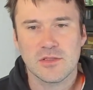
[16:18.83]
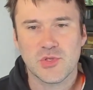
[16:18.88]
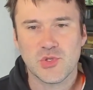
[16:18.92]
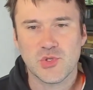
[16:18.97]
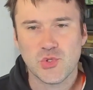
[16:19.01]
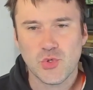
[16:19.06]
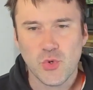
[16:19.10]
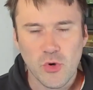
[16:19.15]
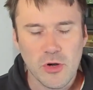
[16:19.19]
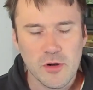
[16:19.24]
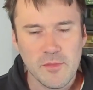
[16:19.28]

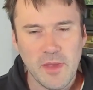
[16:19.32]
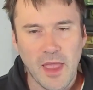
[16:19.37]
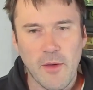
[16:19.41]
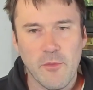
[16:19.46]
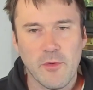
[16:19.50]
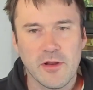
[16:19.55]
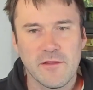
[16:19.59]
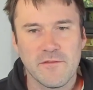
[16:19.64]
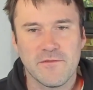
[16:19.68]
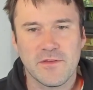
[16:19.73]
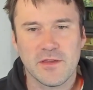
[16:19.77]
Storm, I
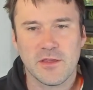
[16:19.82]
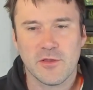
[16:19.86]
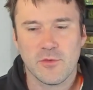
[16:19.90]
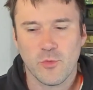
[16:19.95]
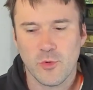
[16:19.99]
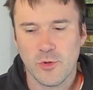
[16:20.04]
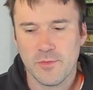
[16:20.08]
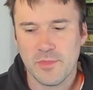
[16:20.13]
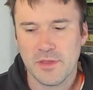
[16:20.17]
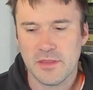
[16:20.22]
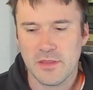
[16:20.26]
would have
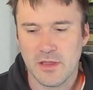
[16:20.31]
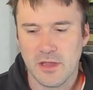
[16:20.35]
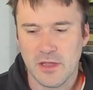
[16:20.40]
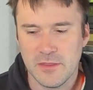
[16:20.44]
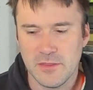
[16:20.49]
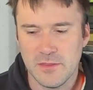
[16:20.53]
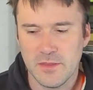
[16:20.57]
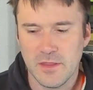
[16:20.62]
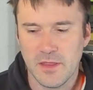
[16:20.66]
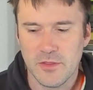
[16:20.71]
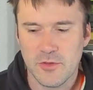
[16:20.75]
figured would have been
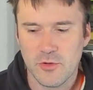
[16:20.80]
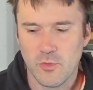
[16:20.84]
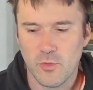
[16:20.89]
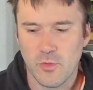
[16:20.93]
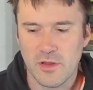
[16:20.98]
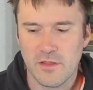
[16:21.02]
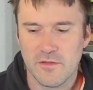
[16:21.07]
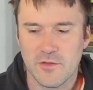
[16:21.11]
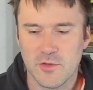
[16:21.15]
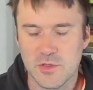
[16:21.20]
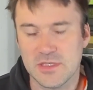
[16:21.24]
another
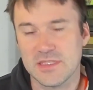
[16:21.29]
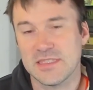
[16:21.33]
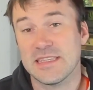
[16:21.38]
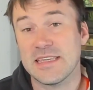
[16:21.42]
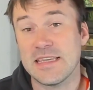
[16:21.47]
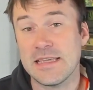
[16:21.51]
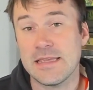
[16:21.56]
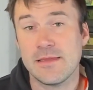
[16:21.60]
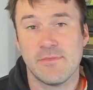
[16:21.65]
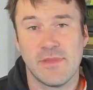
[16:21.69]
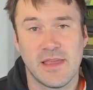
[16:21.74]
one of those
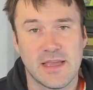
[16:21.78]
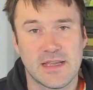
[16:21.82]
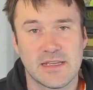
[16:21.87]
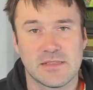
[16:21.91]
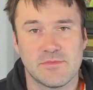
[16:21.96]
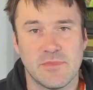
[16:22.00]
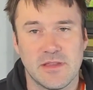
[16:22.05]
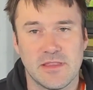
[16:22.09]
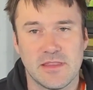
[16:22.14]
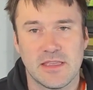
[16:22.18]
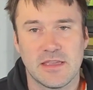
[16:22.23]
team
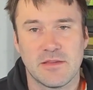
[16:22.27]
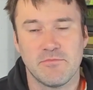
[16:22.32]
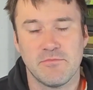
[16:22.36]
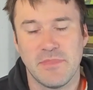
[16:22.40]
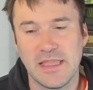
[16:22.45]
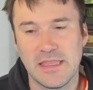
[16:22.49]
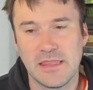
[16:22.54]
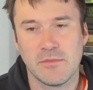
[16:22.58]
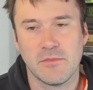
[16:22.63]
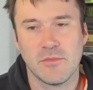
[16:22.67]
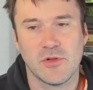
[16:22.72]
X-Men, like
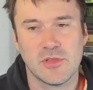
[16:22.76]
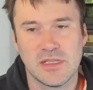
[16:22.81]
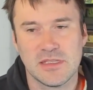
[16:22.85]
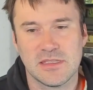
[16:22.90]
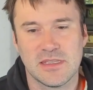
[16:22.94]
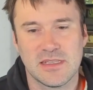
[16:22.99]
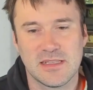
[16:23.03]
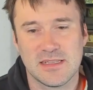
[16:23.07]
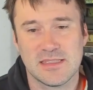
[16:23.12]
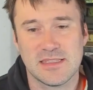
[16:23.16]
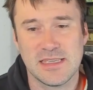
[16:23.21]
make the most
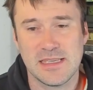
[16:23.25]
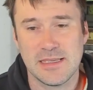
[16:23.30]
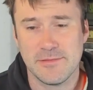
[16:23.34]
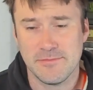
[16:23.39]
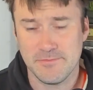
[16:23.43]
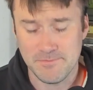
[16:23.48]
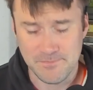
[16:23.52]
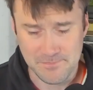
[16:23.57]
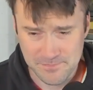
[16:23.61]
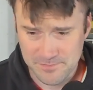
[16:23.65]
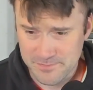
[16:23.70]
sense as a
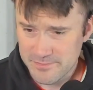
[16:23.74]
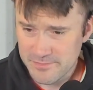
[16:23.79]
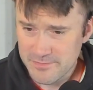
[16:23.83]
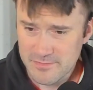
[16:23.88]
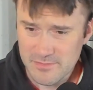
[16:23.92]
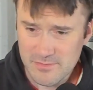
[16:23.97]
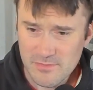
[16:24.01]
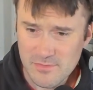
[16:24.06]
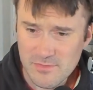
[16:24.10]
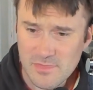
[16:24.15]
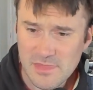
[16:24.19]
team.
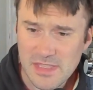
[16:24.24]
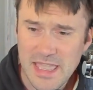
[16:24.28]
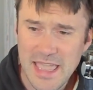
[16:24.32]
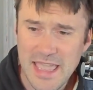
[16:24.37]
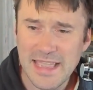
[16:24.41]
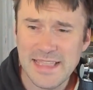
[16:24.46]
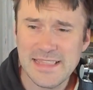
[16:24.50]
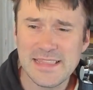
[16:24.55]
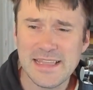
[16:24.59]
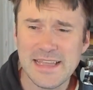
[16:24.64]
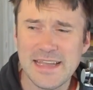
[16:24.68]

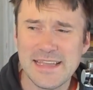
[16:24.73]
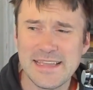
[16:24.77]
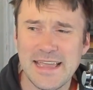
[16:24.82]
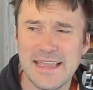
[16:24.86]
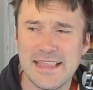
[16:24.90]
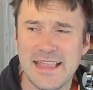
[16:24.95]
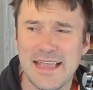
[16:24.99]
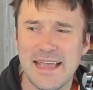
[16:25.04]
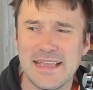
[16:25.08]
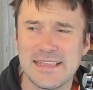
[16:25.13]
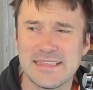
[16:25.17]
And
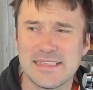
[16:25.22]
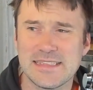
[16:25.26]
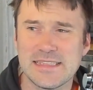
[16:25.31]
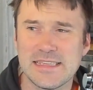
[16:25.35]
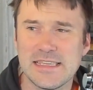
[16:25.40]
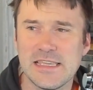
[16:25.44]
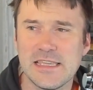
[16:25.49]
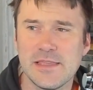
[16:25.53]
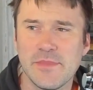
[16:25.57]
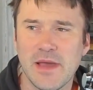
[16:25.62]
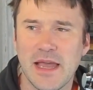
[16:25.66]
again, as a
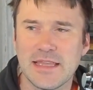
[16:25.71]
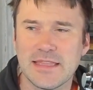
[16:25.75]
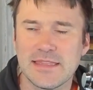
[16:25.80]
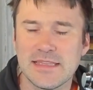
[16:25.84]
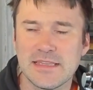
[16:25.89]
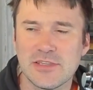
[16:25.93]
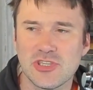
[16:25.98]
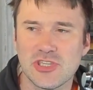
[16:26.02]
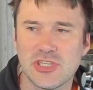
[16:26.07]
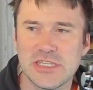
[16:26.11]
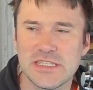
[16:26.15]
team, I
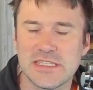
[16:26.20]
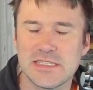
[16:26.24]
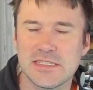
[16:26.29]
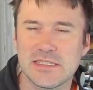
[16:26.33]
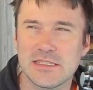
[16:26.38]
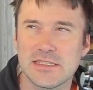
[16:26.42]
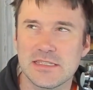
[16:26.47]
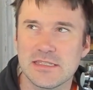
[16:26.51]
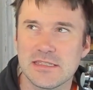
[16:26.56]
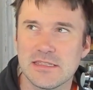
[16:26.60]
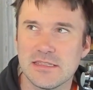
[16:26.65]
think she
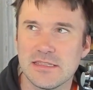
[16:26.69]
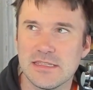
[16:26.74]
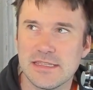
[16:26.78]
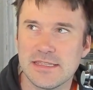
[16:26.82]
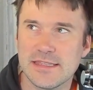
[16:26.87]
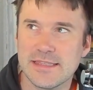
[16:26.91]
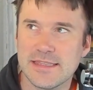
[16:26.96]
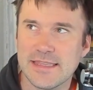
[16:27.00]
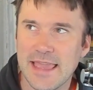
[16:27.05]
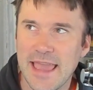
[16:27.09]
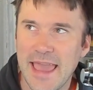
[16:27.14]

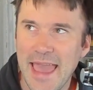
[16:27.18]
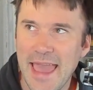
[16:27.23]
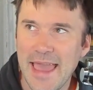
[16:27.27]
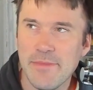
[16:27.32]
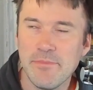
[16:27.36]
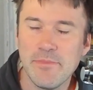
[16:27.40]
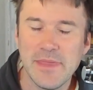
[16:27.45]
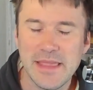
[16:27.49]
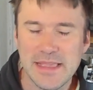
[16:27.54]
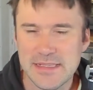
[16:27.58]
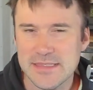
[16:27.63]

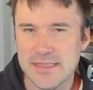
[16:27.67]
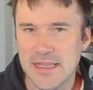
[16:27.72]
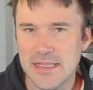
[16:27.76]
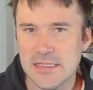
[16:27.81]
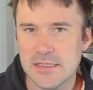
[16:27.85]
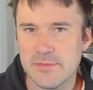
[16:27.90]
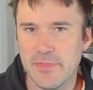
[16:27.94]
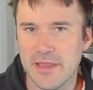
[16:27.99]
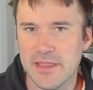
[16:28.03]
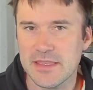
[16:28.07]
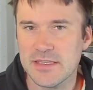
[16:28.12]
can make
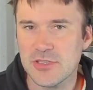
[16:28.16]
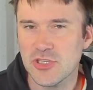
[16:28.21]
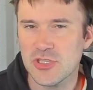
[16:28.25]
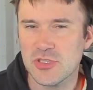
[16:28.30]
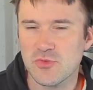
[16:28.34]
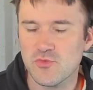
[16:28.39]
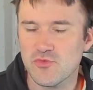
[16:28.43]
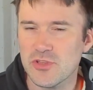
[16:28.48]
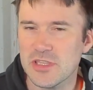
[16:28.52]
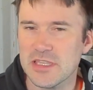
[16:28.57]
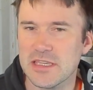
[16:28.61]
sense, but I think
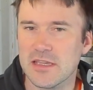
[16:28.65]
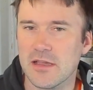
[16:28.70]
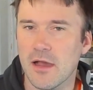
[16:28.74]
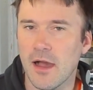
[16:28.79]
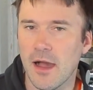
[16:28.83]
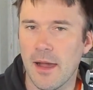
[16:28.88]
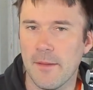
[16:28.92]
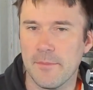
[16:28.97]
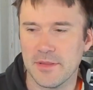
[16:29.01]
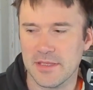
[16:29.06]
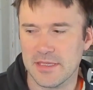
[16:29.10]
she's really
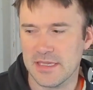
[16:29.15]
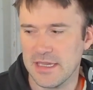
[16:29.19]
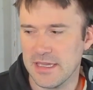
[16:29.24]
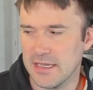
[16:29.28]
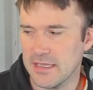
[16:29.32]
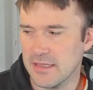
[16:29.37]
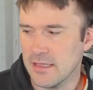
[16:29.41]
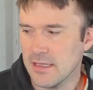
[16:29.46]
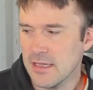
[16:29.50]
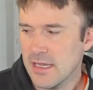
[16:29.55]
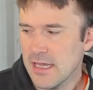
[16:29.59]

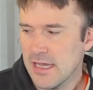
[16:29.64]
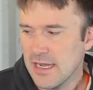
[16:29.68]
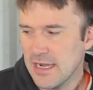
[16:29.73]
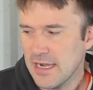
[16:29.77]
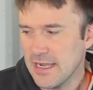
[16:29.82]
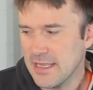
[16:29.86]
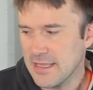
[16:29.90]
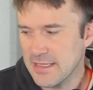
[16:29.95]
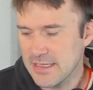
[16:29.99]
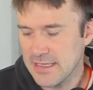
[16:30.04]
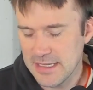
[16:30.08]
complicated
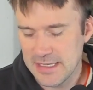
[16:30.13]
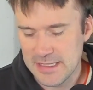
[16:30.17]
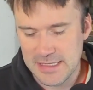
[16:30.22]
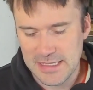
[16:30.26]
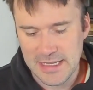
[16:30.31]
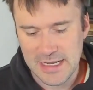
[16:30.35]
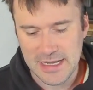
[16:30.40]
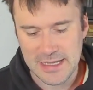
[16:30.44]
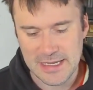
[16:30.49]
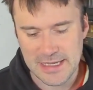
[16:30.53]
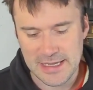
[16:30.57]
in the in
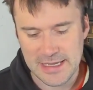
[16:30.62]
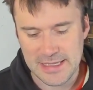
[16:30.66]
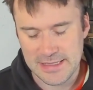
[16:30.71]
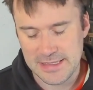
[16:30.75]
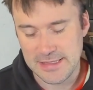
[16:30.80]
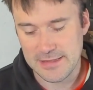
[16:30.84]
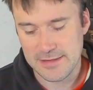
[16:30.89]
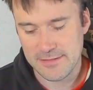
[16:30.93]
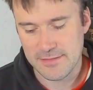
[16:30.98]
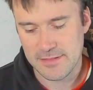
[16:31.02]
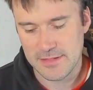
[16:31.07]
the
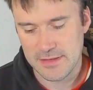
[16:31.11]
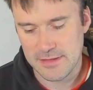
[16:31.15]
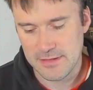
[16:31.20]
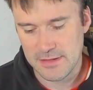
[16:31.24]
in